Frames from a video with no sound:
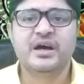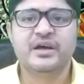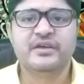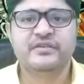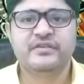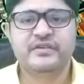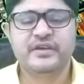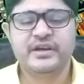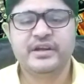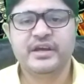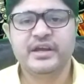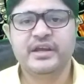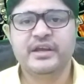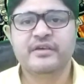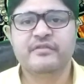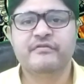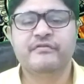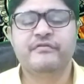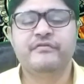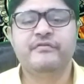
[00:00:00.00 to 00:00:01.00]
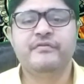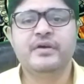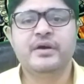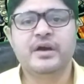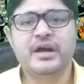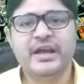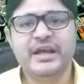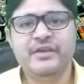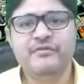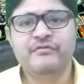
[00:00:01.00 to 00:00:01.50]
sitting
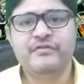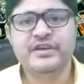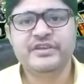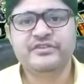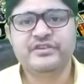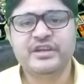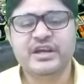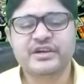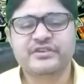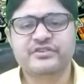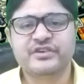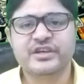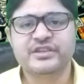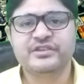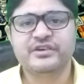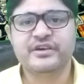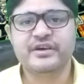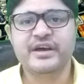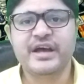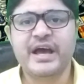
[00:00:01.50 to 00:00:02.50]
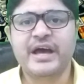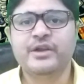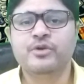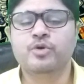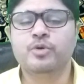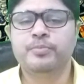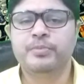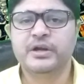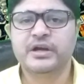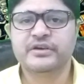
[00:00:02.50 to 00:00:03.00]
in which Nakshatra and
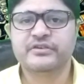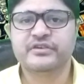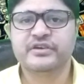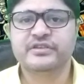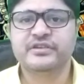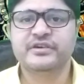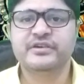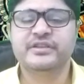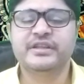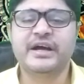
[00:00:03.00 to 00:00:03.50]
Upanakshatra,